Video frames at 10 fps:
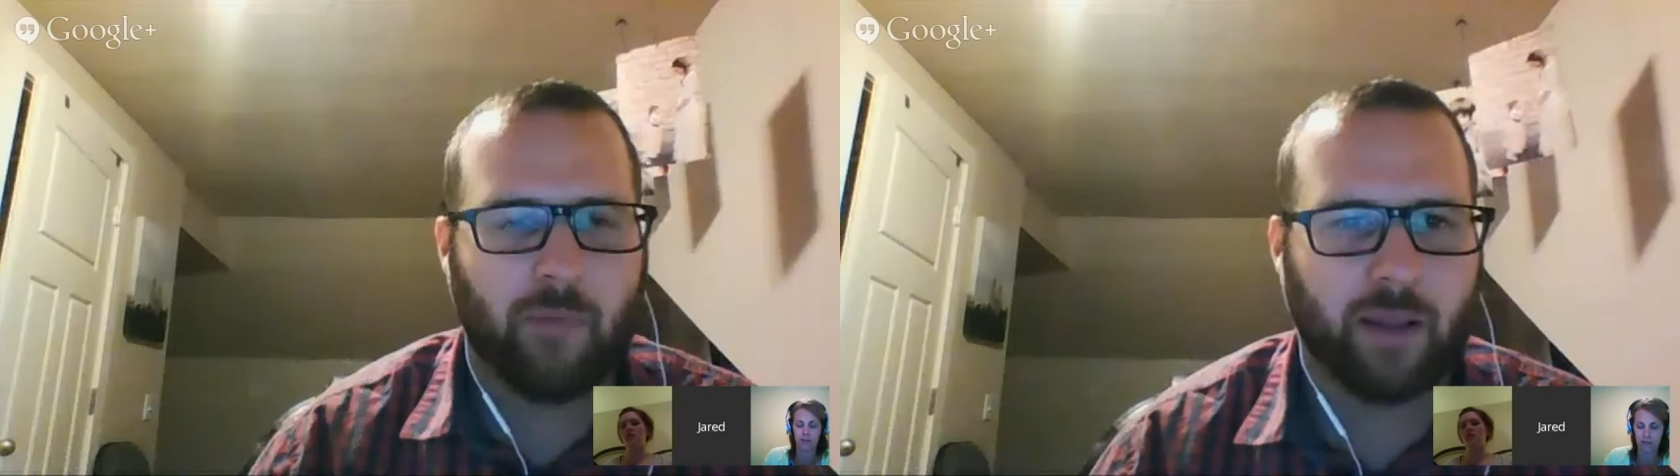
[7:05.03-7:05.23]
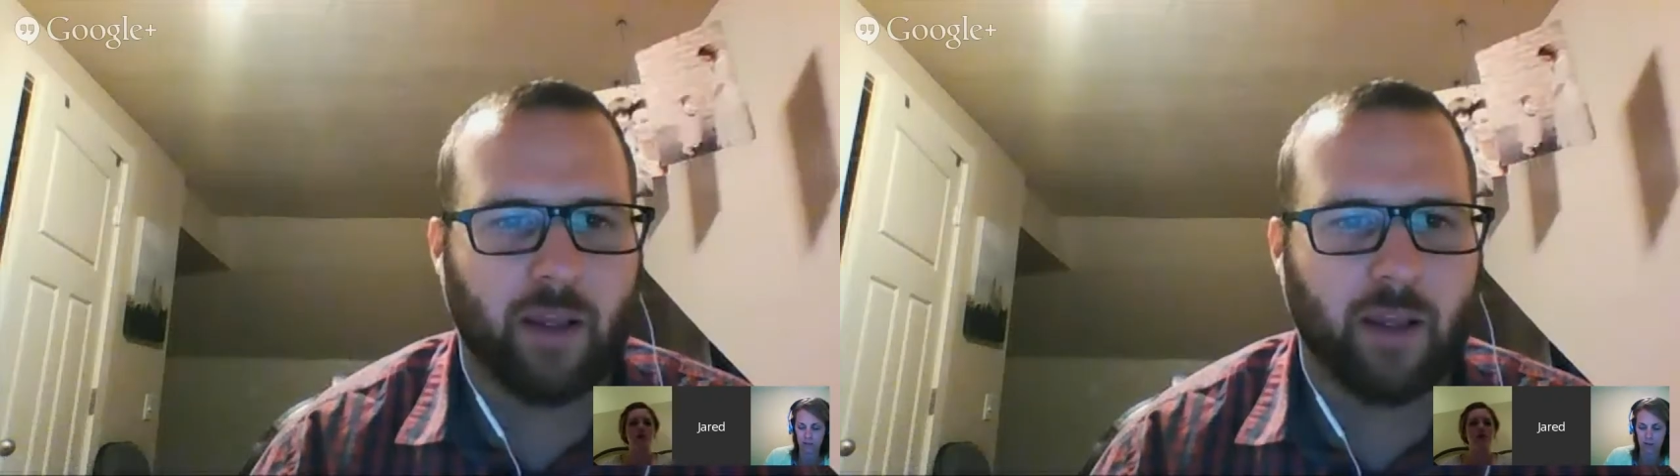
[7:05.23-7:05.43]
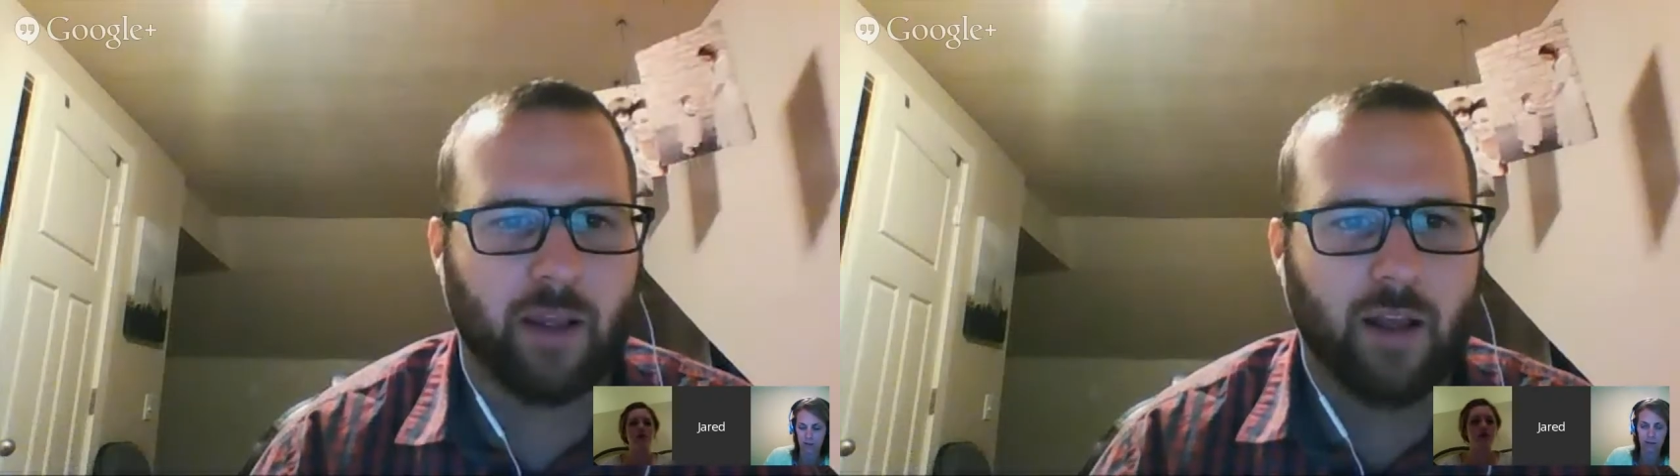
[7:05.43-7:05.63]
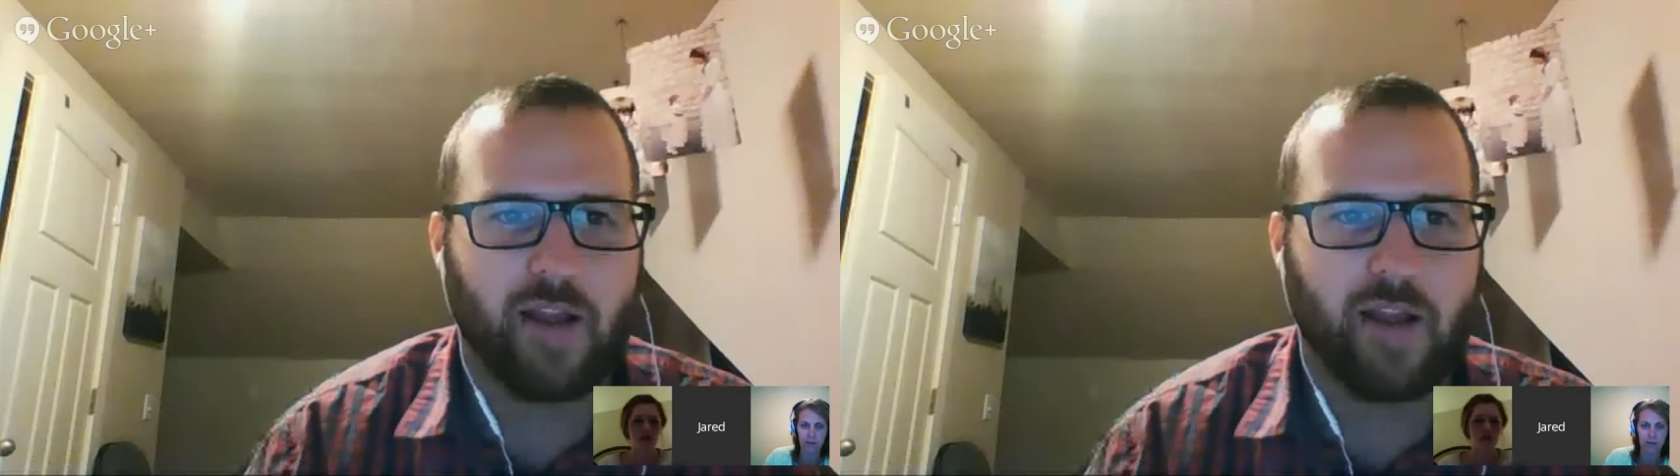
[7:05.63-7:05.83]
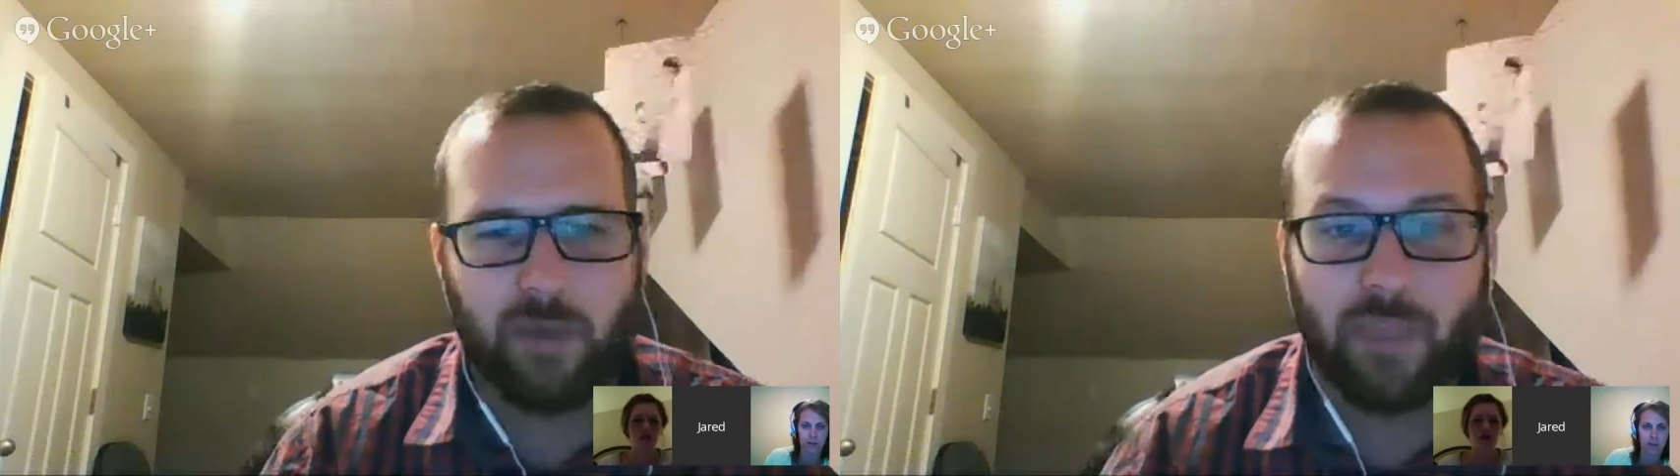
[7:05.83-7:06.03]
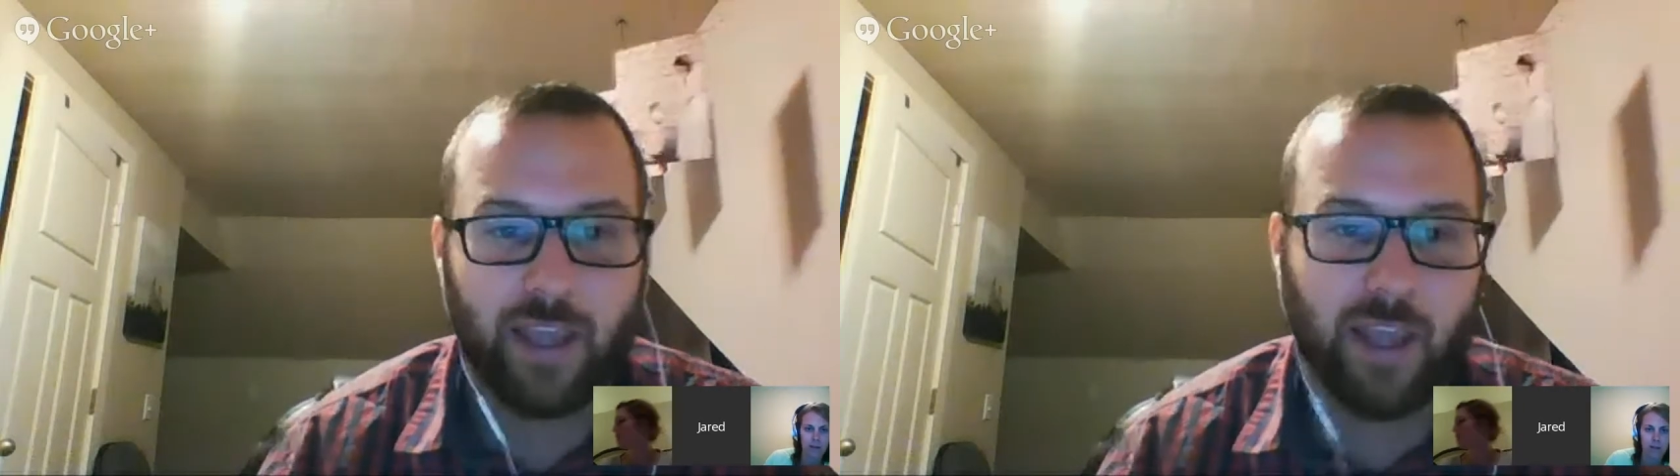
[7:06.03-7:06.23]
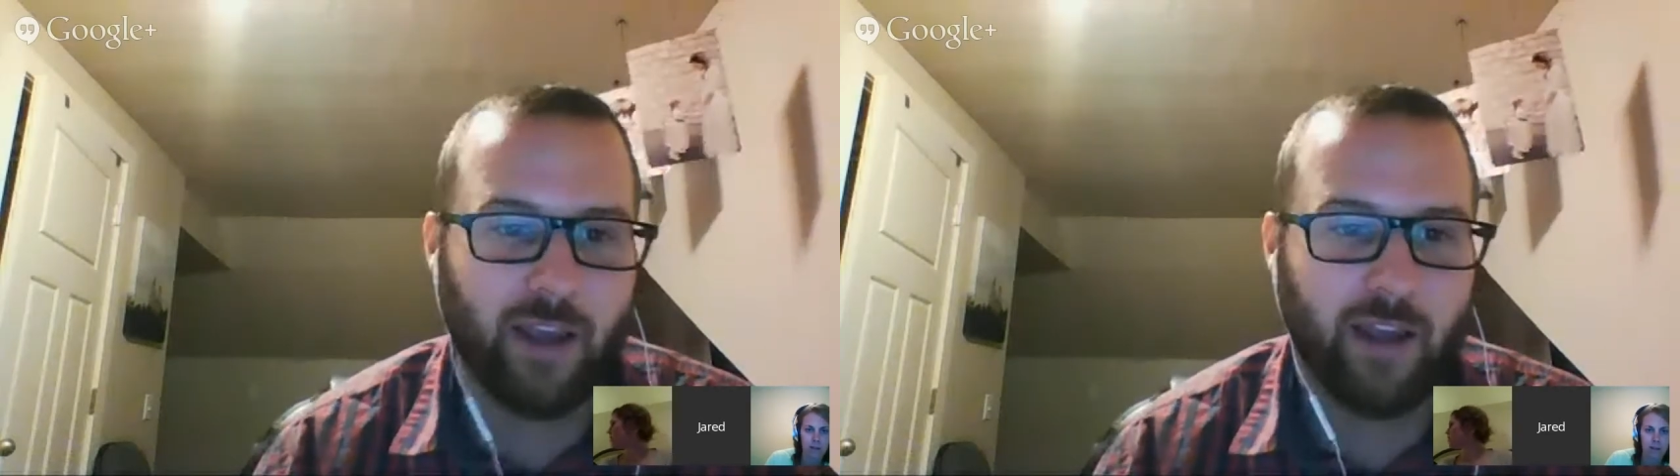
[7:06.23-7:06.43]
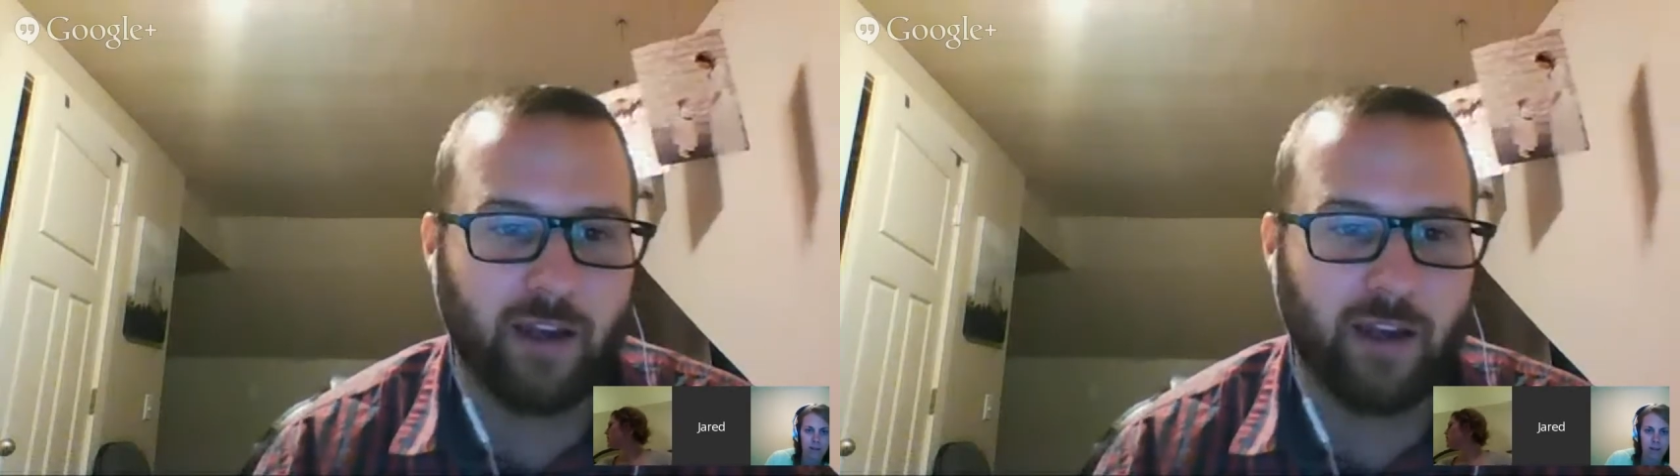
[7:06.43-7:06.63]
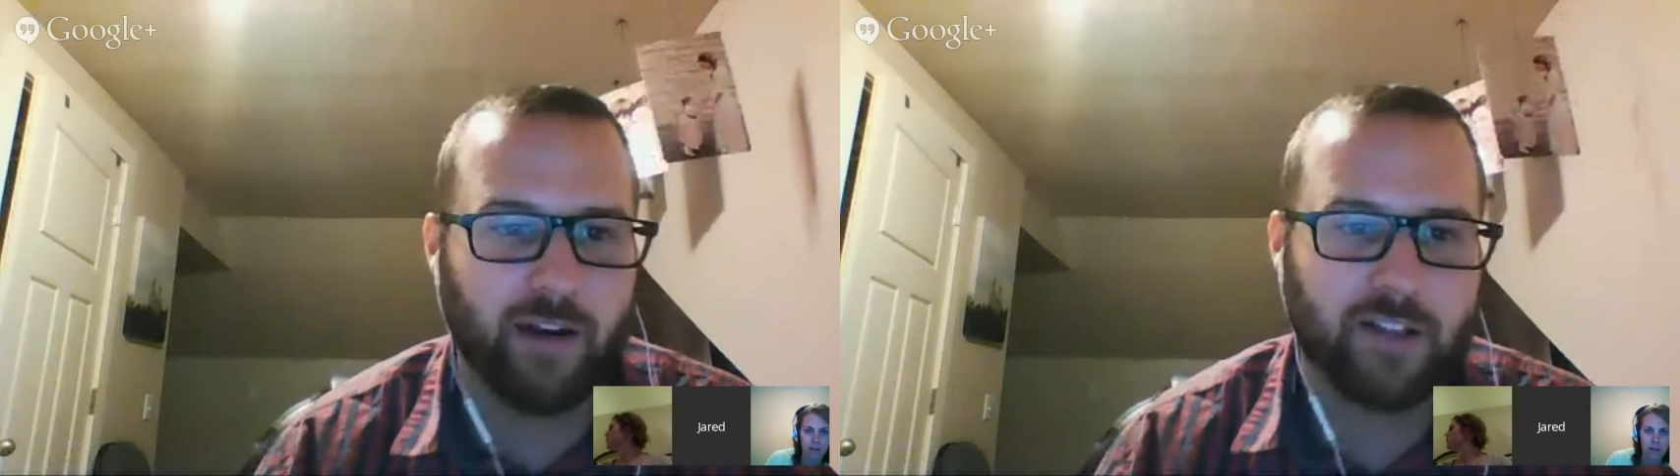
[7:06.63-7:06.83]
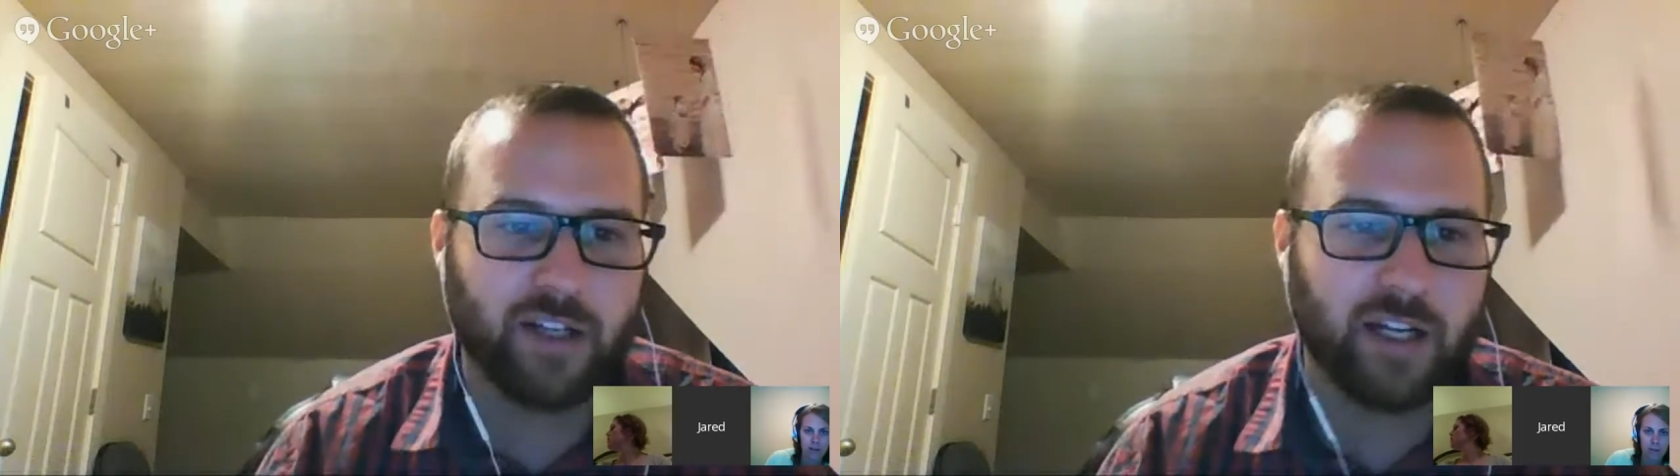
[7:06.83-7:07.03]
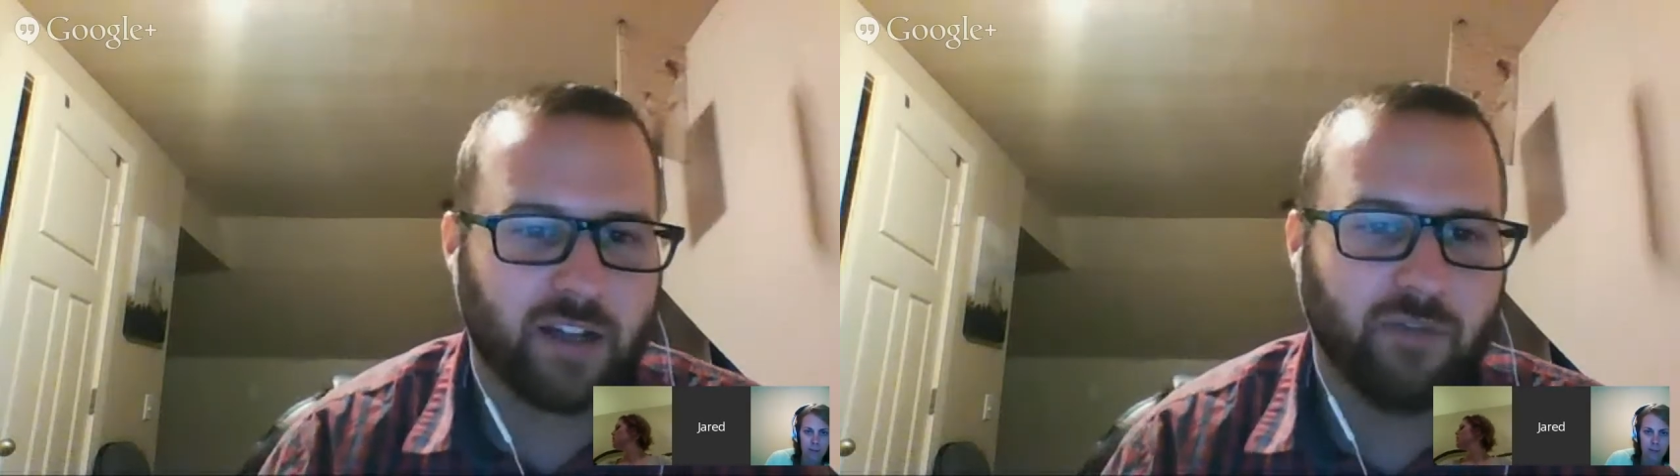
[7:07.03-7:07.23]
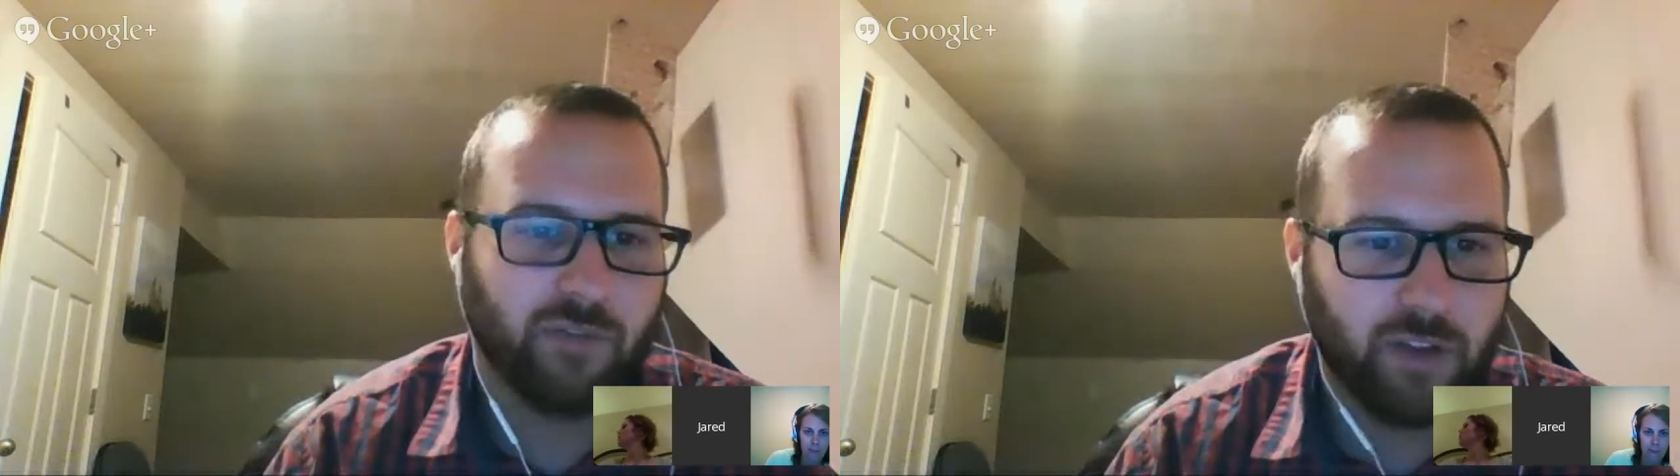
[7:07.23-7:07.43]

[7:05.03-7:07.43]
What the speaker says: didn't give me the n, and so I was confused.